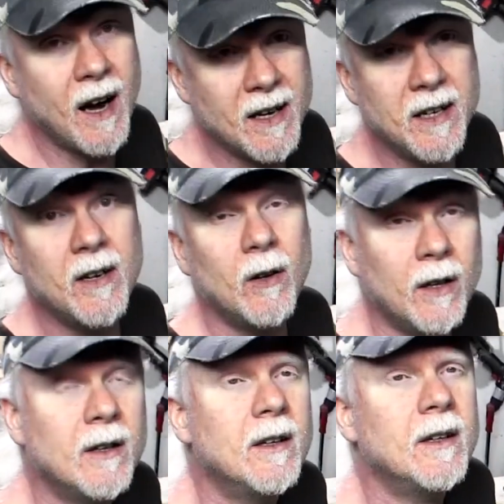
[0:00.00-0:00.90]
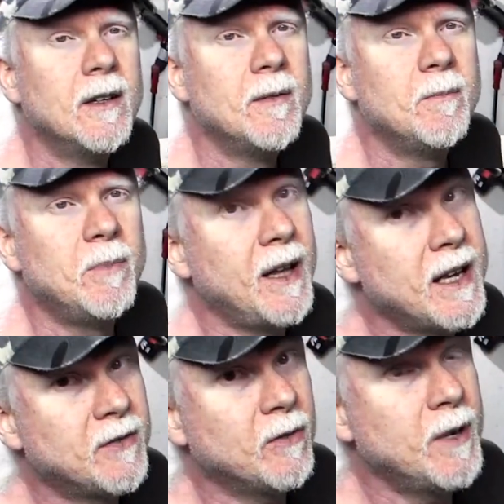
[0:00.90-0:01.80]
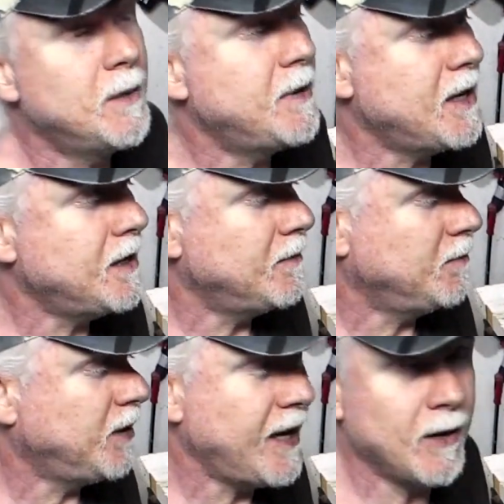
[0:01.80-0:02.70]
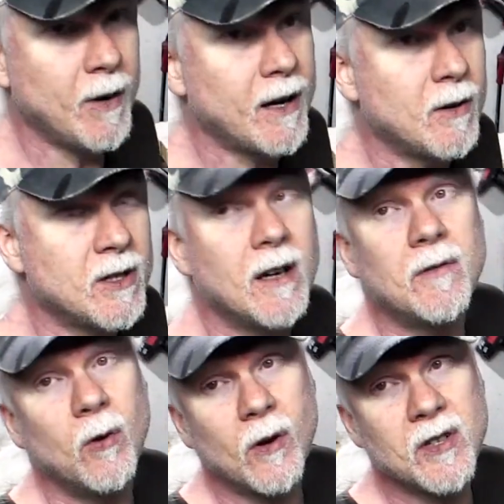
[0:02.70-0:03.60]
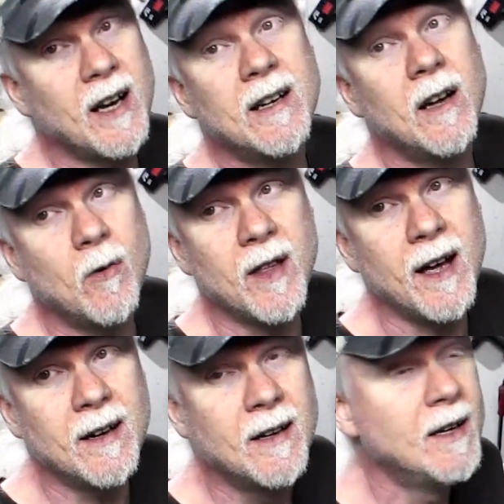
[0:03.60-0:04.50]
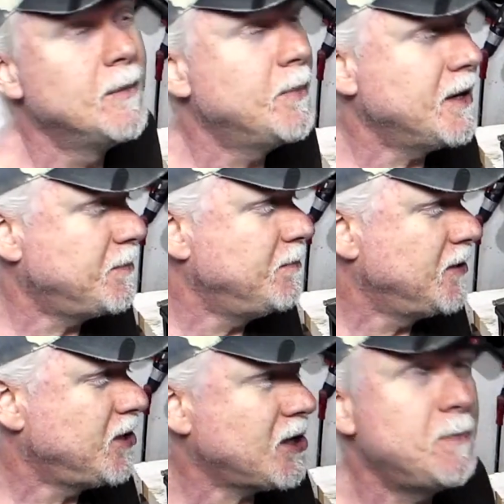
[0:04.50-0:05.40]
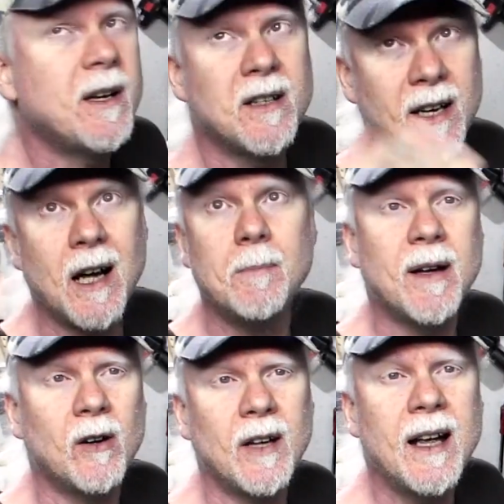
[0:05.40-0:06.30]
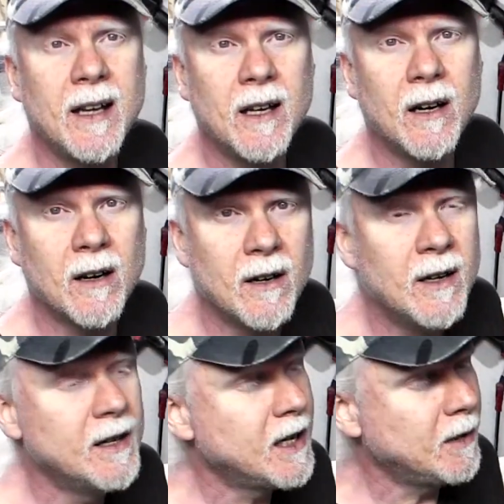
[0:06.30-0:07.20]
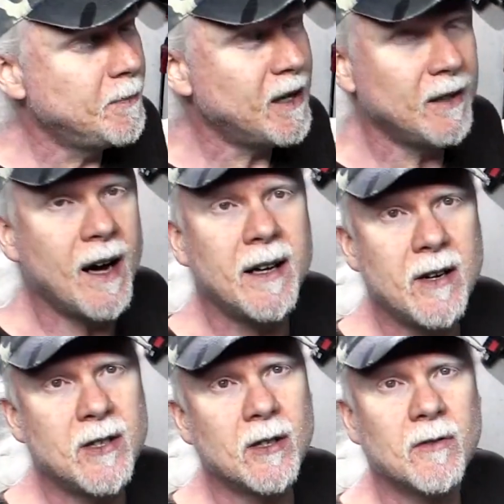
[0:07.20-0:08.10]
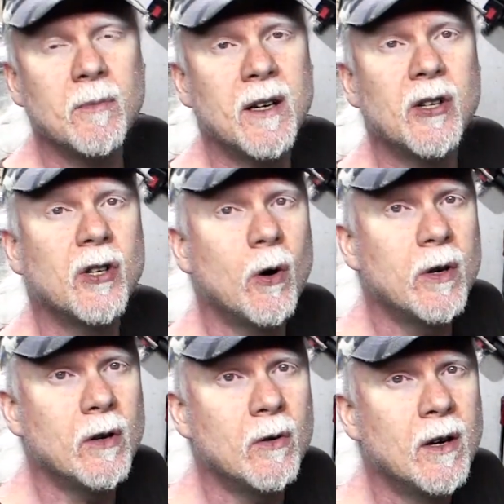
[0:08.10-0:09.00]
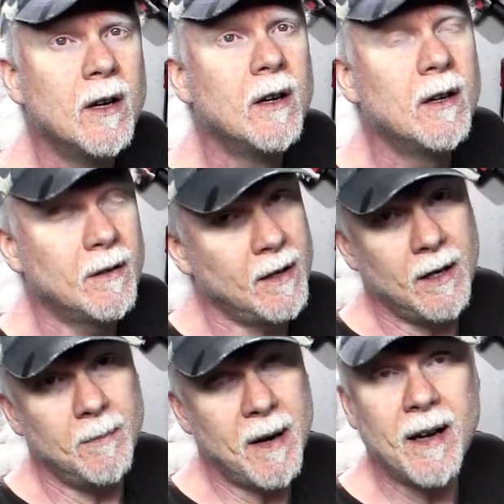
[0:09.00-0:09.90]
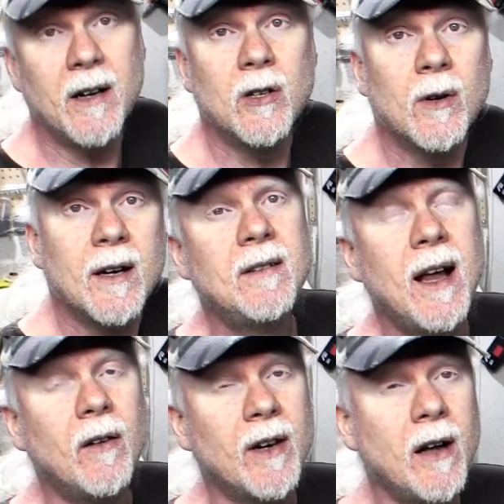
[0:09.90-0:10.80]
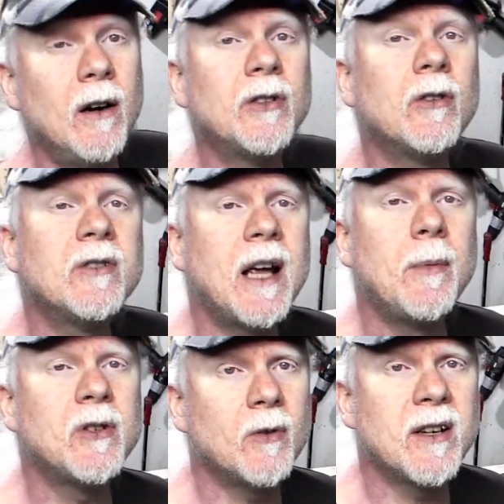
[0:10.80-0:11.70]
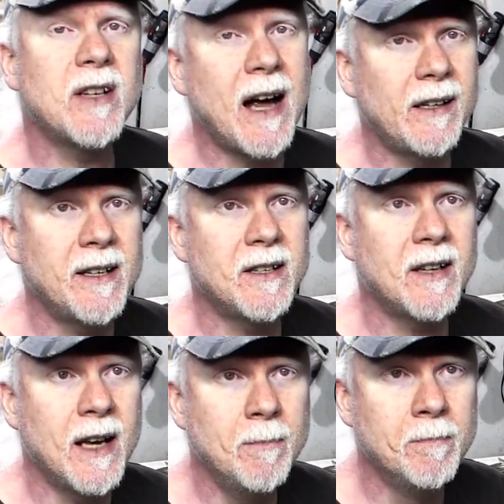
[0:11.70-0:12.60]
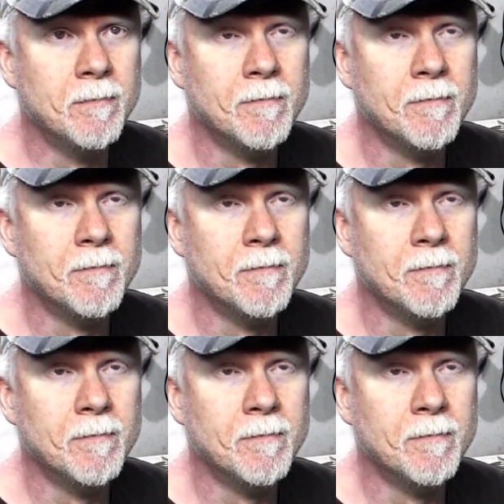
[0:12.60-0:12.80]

ideal place for me to be playing records, of course, I know that. But just because I got better lighting here, it'll be a lot easier for me to show you how to do it. Now, not all turntables are exactly the same.